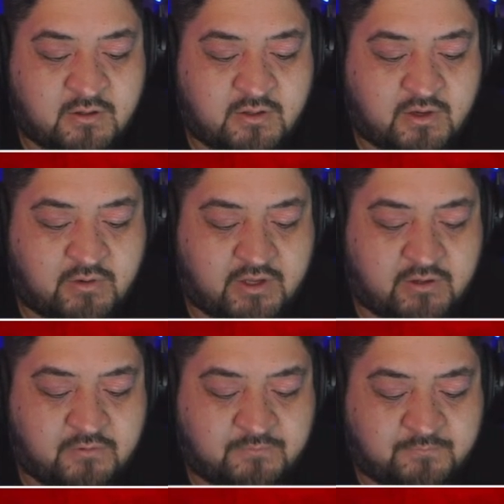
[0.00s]
There we
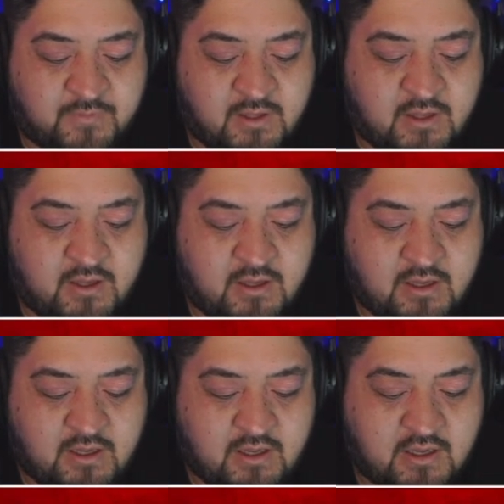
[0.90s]
go.
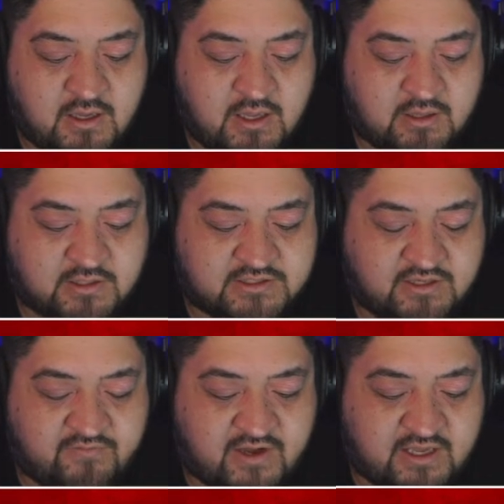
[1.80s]
And let's see
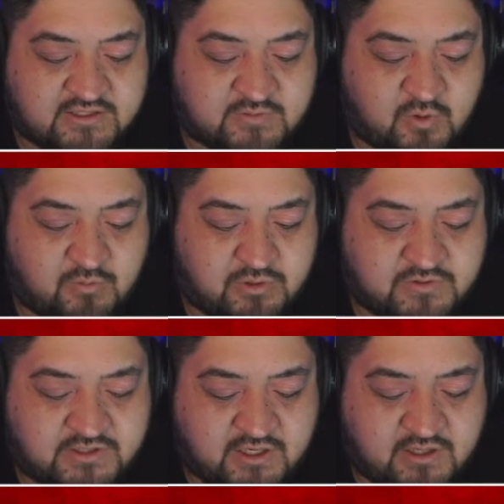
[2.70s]
if I can get some more
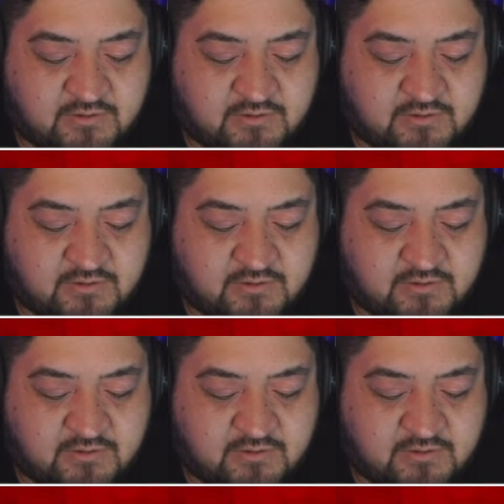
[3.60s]
blues here.